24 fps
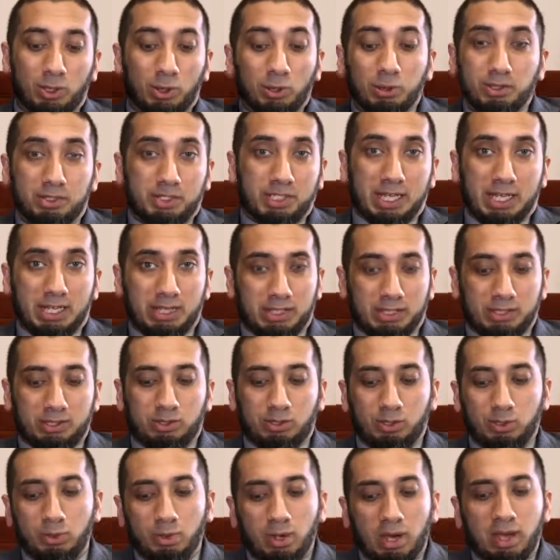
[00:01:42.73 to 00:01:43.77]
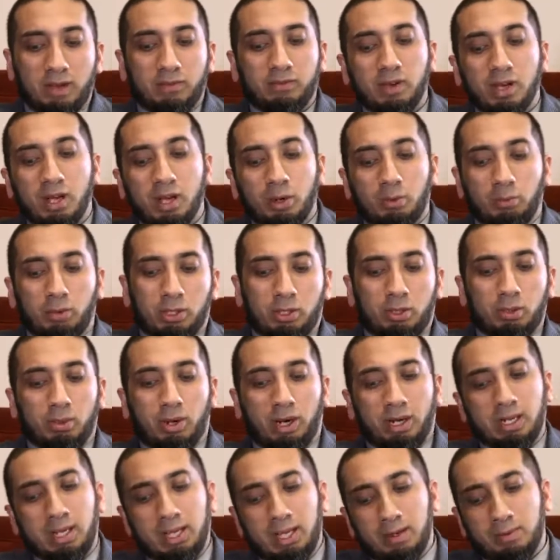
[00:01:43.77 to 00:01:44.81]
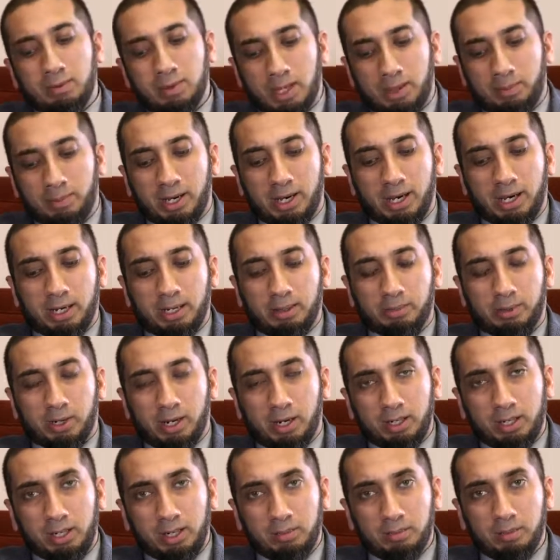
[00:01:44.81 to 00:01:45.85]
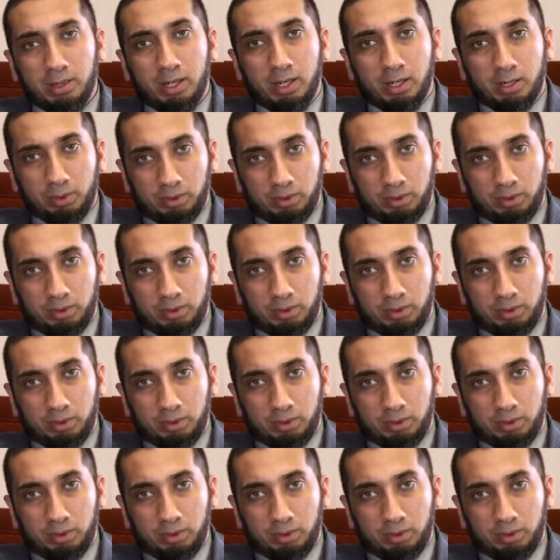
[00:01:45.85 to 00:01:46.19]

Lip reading: don't say this. So you have Watlu alayhim naba'a Ibrahim,